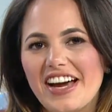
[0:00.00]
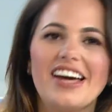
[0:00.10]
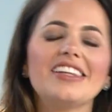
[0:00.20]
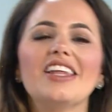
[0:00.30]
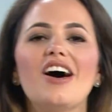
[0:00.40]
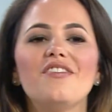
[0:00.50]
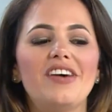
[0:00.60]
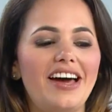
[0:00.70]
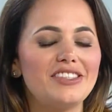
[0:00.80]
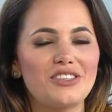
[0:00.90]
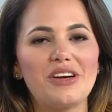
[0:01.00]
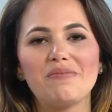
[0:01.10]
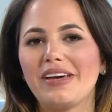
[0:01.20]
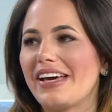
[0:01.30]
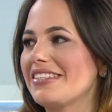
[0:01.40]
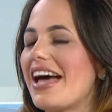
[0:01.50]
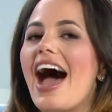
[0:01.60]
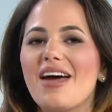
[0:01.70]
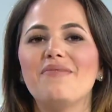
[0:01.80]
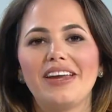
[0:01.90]
I love answering because
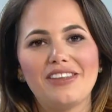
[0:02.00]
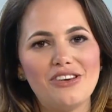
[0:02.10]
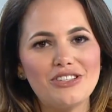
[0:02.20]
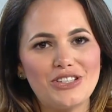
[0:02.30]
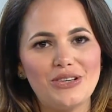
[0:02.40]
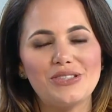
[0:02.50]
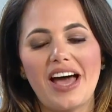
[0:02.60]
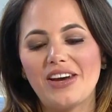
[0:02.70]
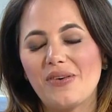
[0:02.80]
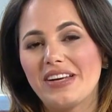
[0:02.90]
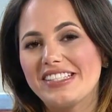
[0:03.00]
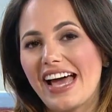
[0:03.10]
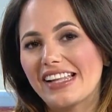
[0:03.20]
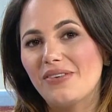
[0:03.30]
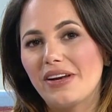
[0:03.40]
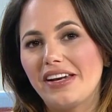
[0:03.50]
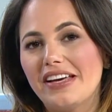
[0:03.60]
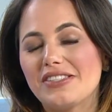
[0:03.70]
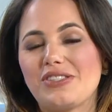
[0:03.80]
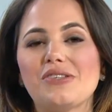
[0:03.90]
I've been in your shoes. I know exactly what it
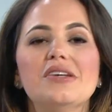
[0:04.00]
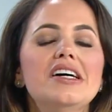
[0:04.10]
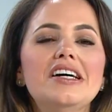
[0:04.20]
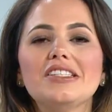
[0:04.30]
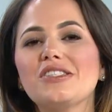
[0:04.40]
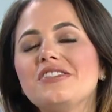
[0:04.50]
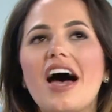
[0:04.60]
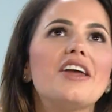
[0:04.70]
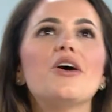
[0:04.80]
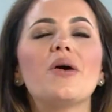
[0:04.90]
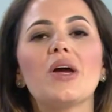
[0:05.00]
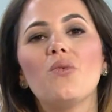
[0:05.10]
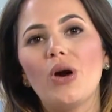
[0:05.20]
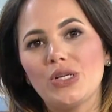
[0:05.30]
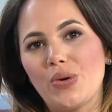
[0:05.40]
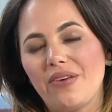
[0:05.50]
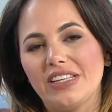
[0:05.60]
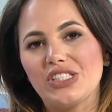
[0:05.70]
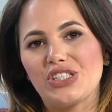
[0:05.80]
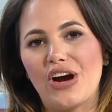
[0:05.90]
is to to not knowing where to
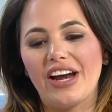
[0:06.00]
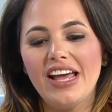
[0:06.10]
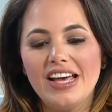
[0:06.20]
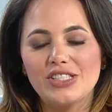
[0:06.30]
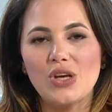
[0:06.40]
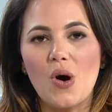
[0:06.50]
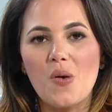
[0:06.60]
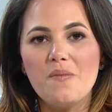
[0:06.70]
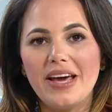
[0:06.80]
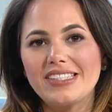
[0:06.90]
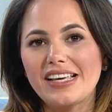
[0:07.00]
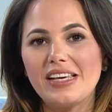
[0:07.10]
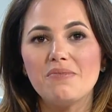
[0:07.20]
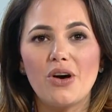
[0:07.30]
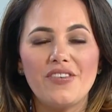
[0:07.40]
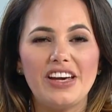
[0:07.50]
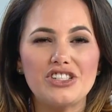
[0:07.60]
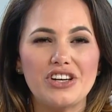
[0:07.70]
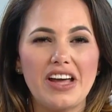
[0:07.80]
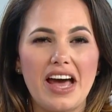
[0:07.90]
even start. So basically
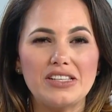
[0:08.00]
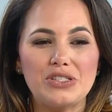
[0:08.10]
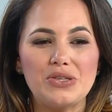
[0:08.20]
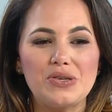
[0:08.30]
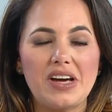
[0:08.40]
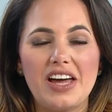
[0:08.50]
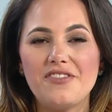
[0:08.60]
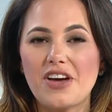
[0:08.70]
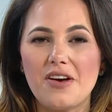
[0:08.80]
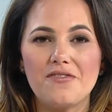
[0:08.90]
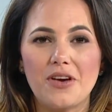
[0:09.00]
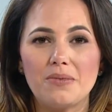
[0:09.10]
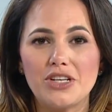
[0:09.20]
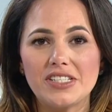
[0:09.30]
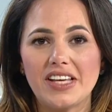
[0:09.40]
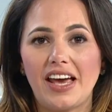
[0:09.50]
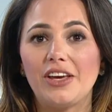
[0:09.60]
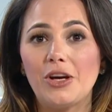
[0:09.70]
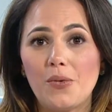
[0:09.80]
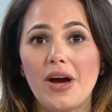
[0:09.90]
motivation has to kind of come from just saying,
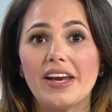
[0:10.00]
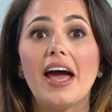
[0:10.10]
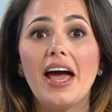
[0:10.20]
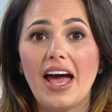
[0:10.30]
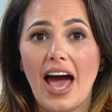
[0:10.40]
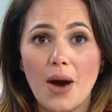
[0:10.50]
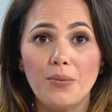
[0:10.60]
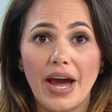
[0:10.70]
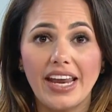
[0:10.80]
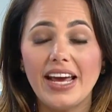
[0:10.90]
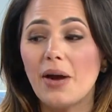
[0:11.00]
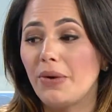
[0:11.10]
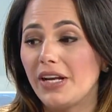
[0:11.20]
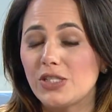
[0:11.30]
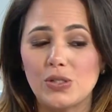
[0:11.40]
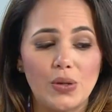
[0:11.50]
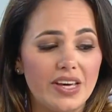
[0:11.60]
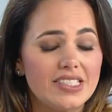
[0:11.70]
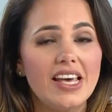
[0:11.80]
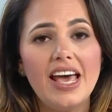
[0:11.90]
you know what? I'm ready. I'm ready to do
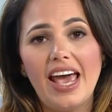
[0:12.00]
this.